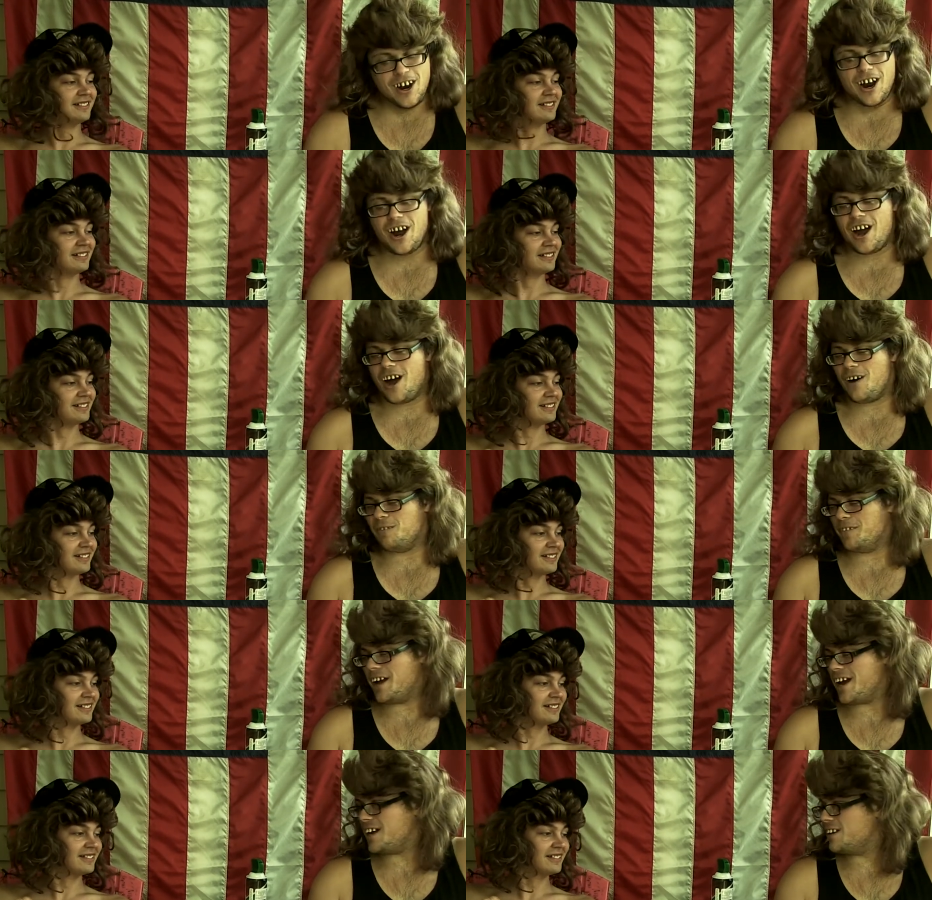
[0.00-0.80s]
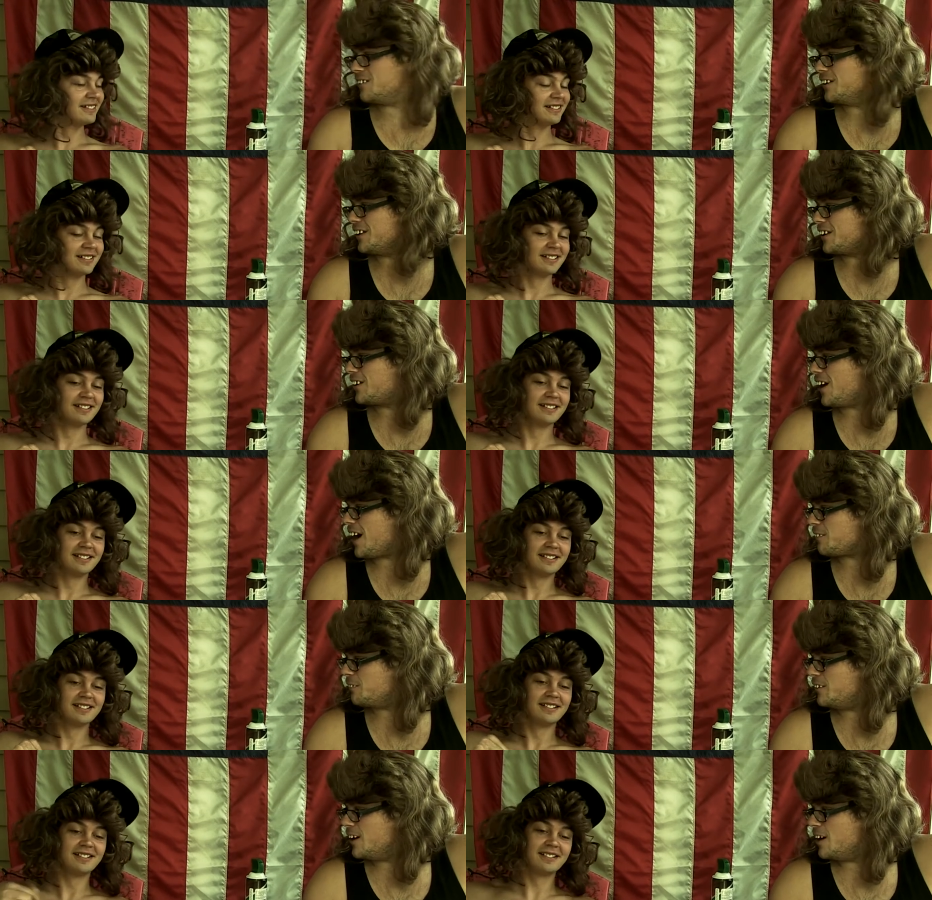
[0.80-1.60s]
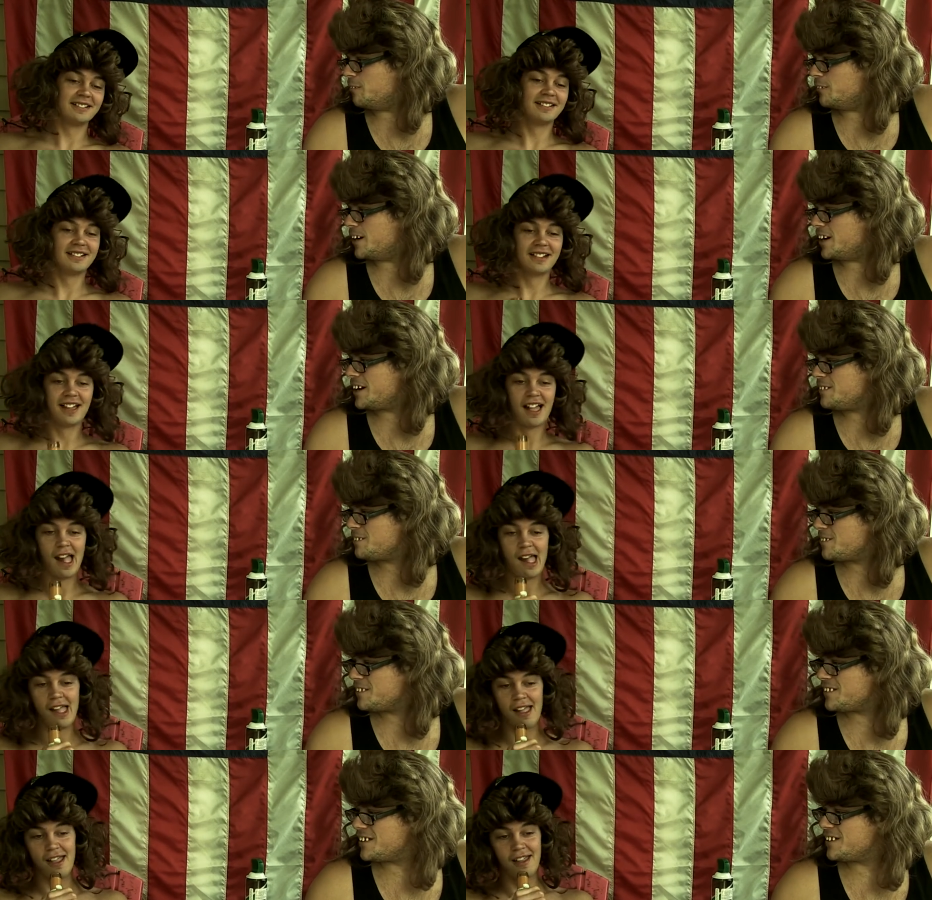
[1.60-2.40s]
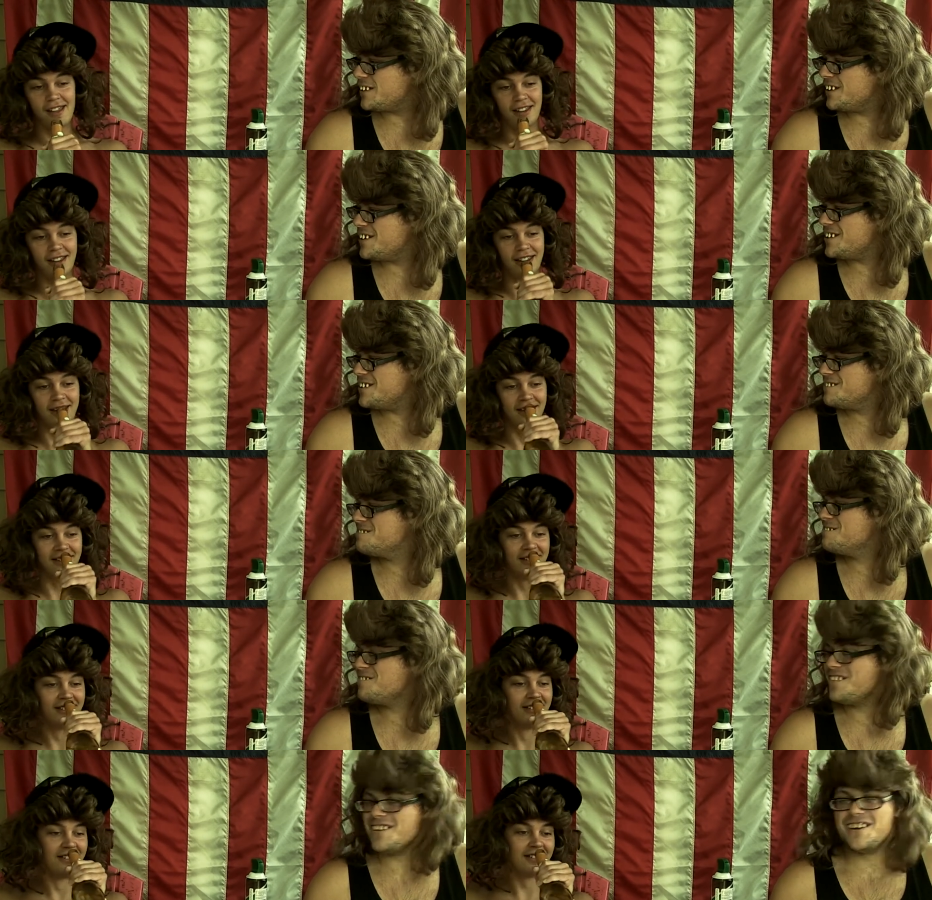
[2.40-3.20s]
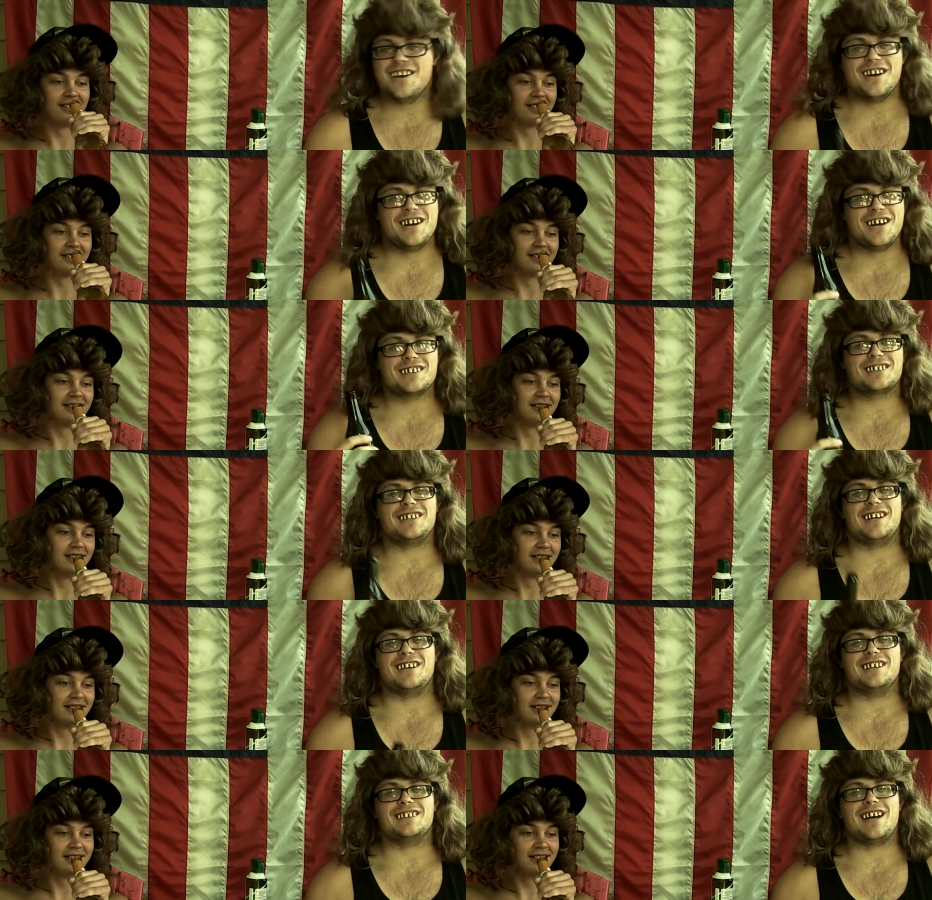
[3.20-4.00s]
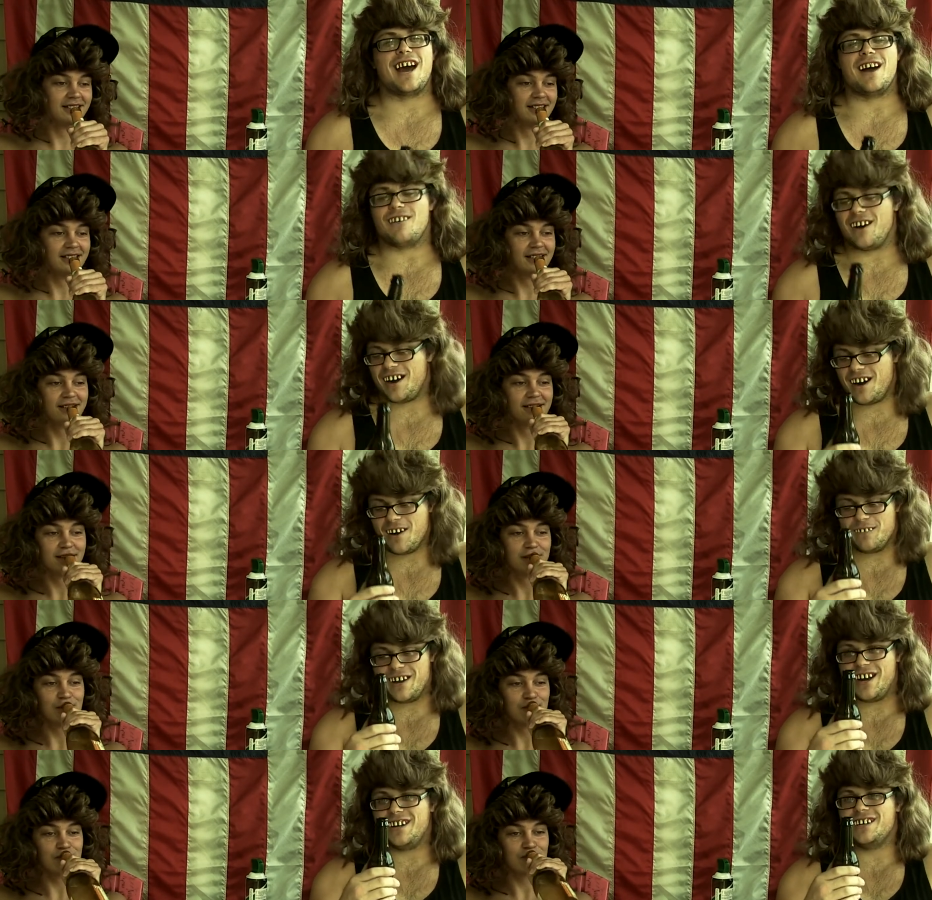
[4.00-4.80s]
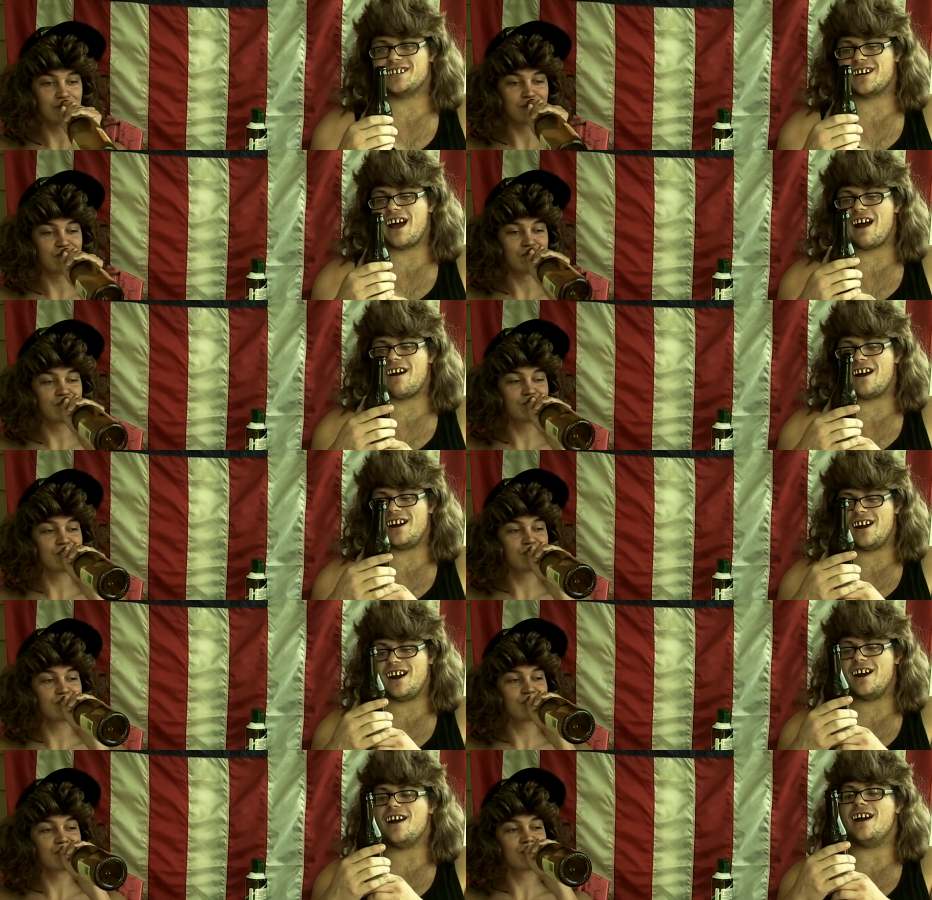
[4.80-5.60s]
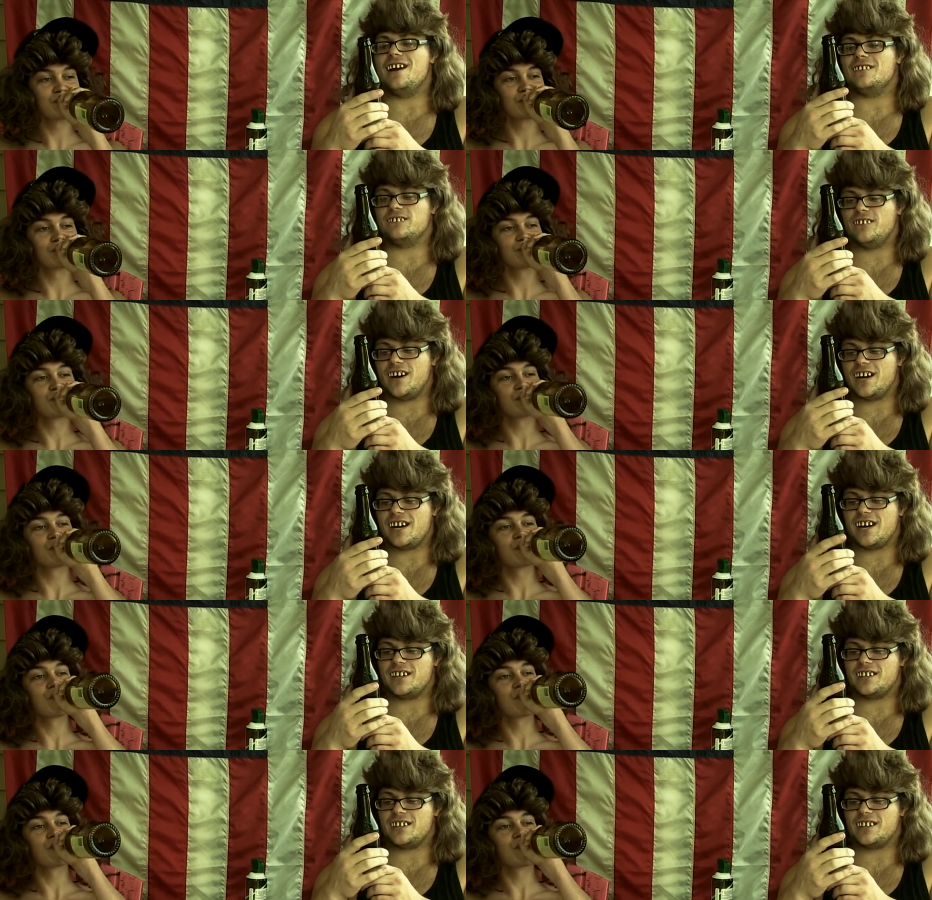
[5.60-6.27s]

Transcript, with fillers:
Speaker 1: oh, man. You really cracked me up, buddy. this, kid, this guy right here, man. This guy right here is funny